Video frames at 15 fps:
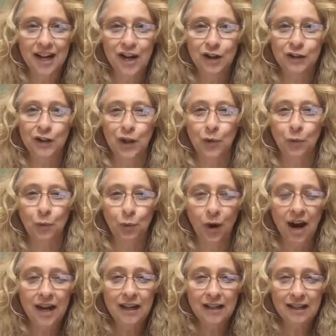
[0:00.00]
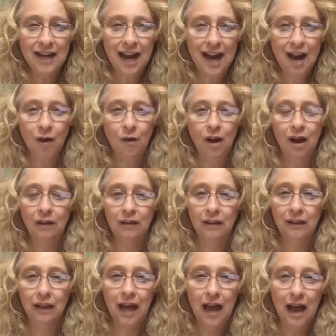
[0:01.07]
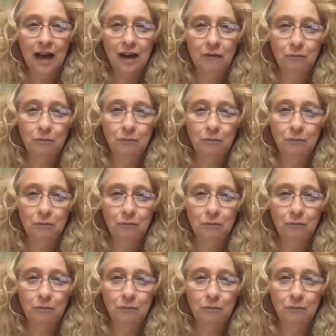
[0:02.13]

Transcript: So right now, a lot of